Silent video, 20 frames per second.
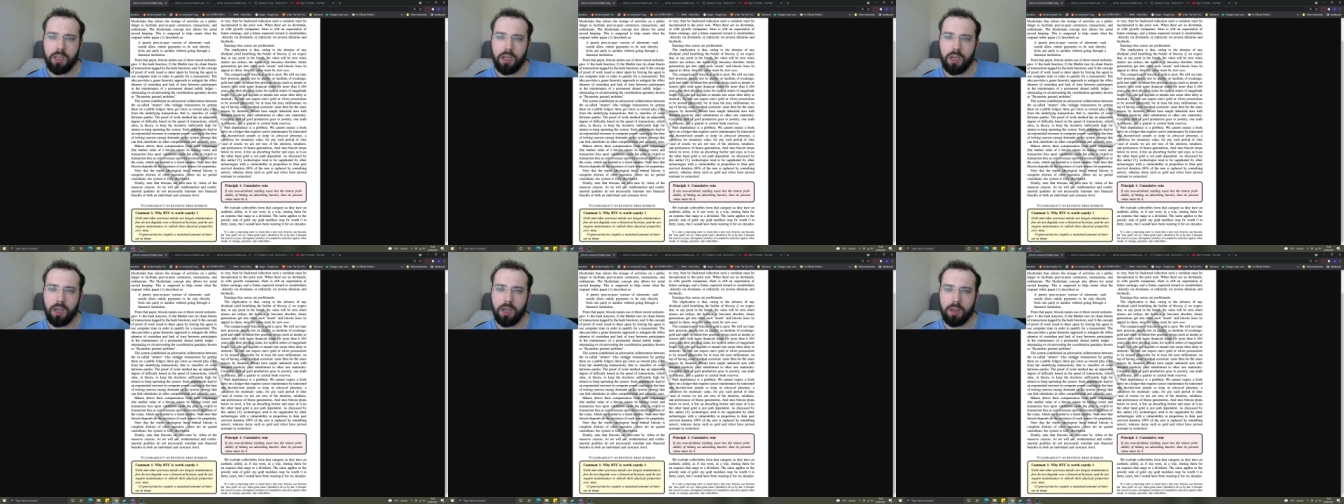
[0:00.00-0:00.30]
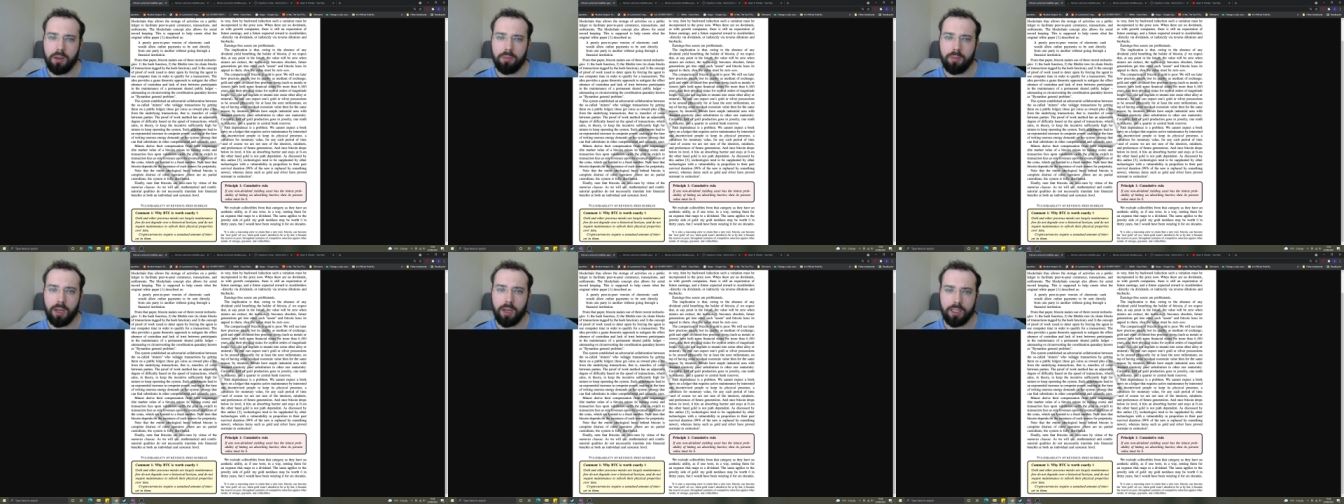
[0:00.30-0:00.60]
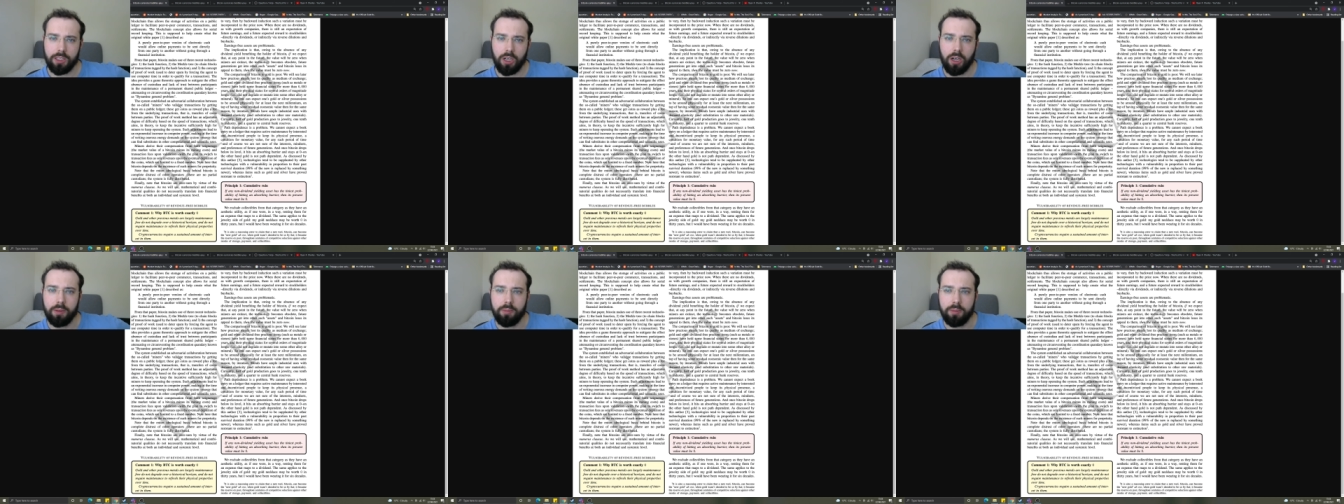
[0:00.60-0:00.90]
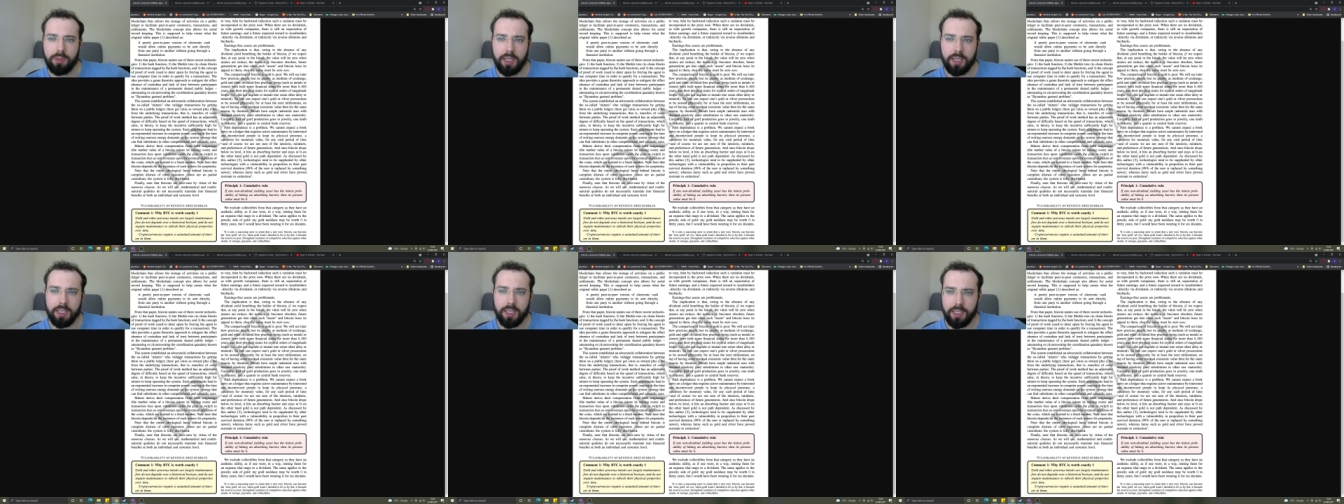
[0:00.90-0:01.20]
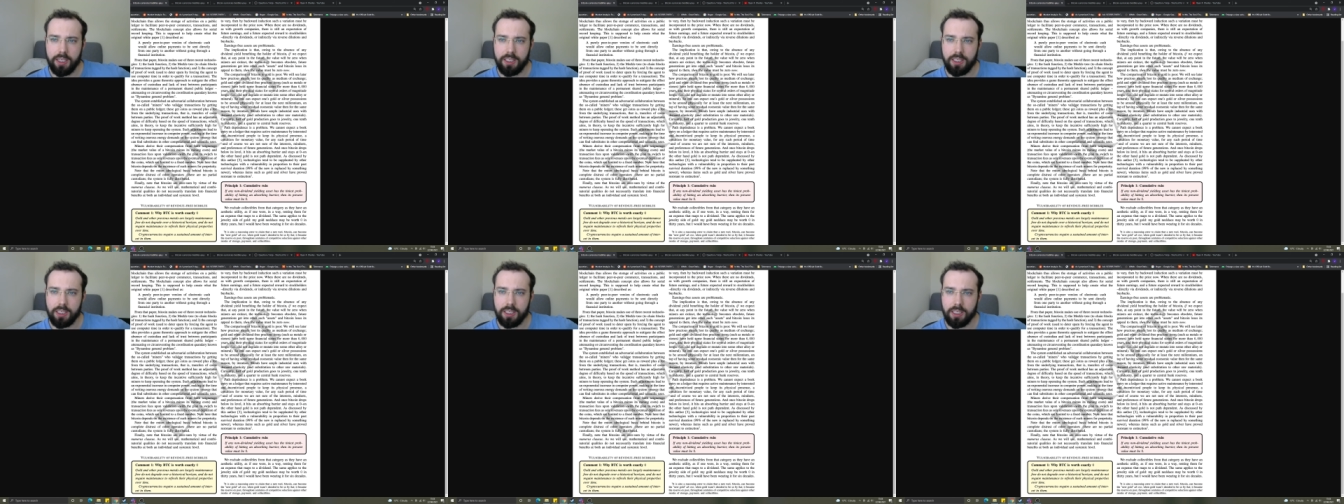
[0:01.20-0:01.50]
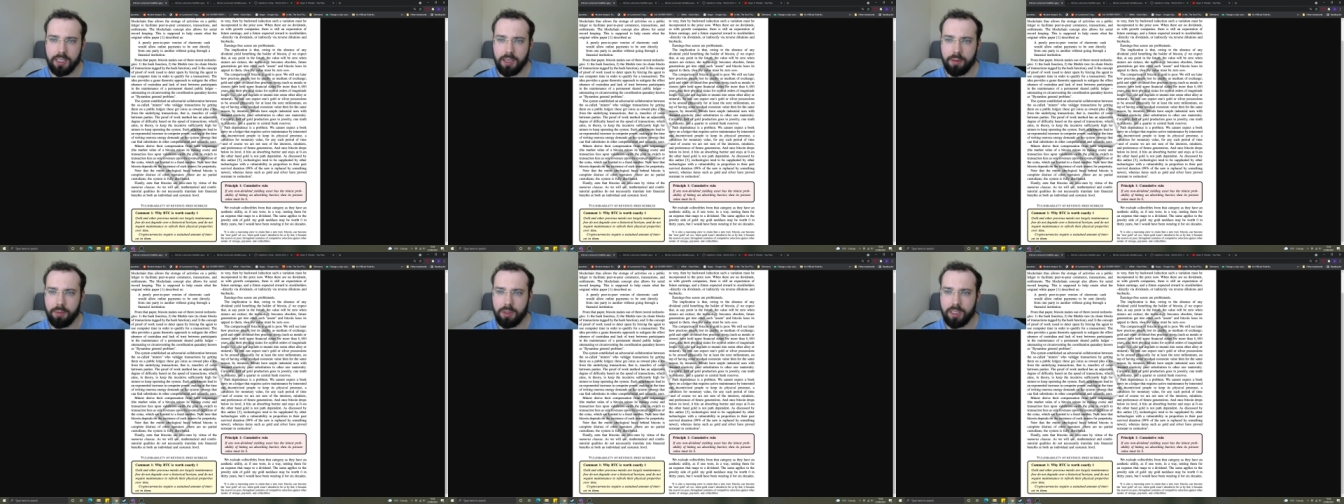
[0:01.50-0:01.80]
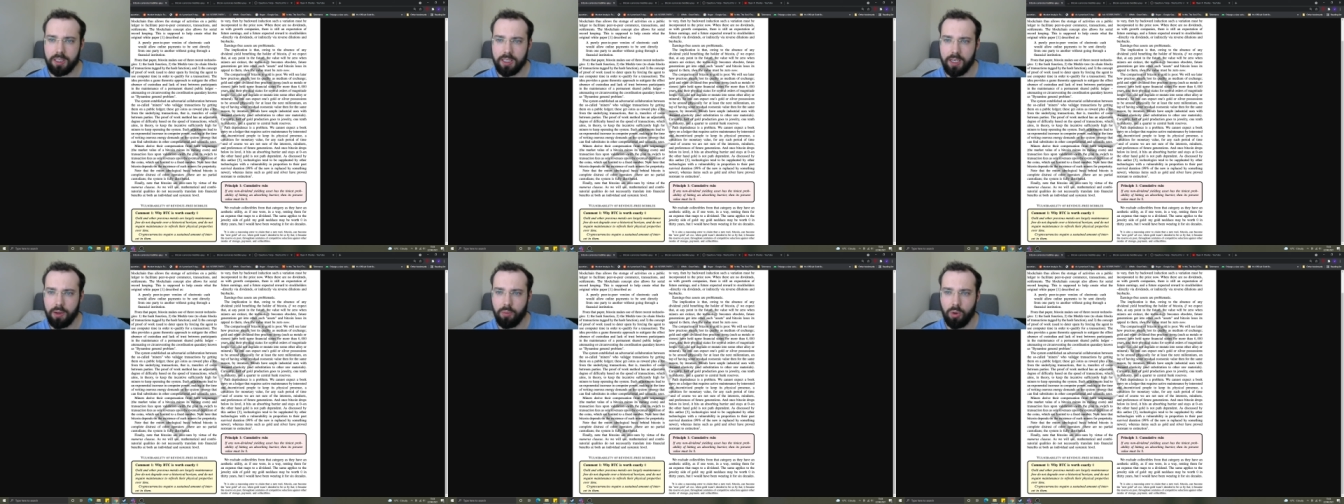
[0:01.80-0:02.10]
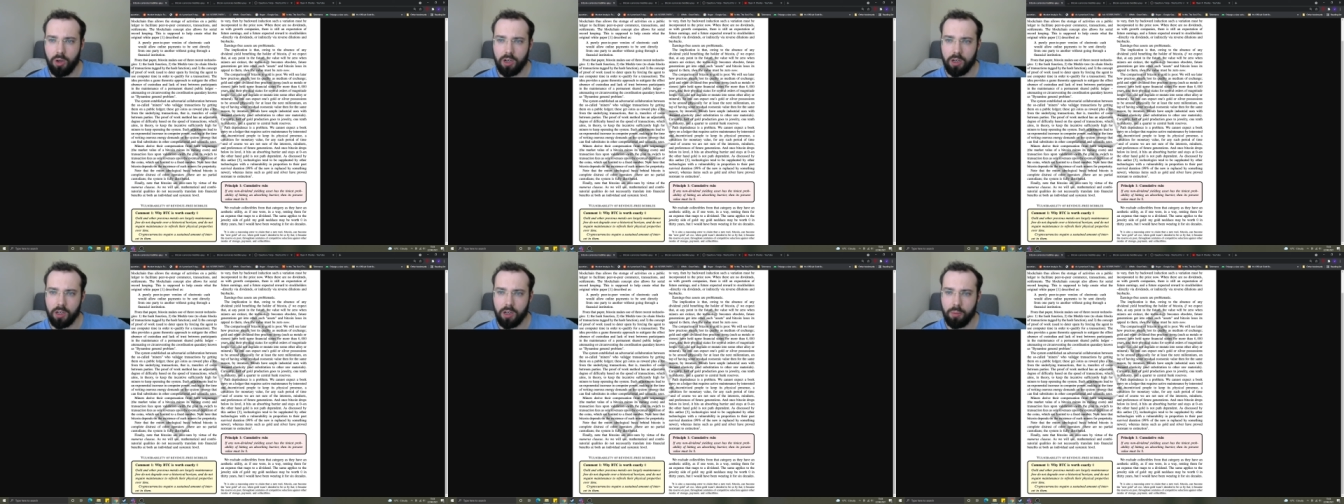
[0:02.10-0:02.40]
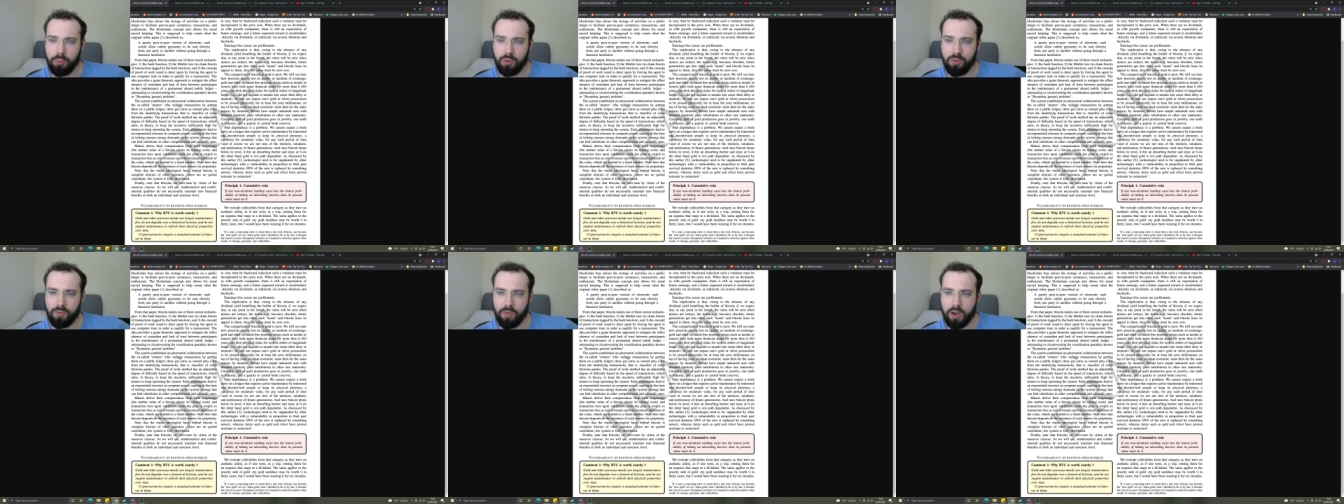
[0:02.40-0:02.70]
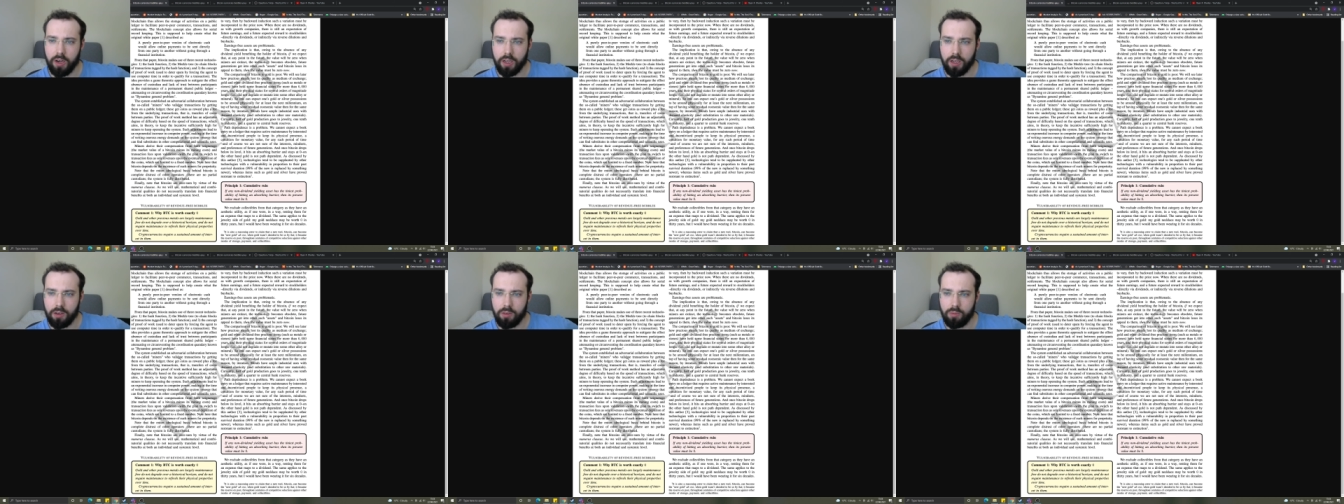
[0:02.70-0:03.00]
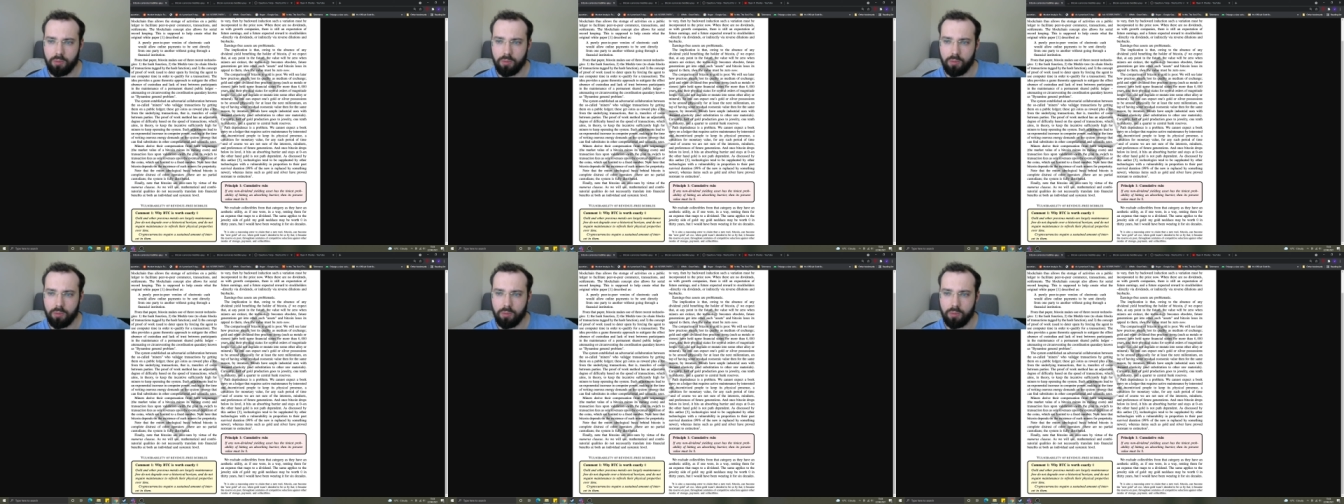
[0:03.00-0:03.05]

um, and time dedicated to keep this network up and running.